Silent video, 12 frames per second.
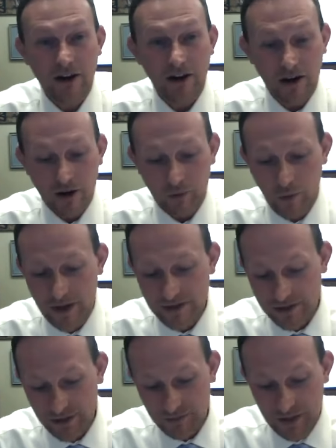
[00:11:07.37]
are
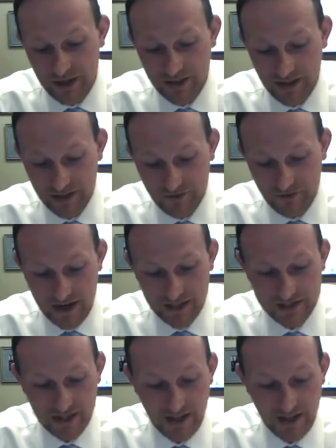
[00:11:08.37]
what should be the advice.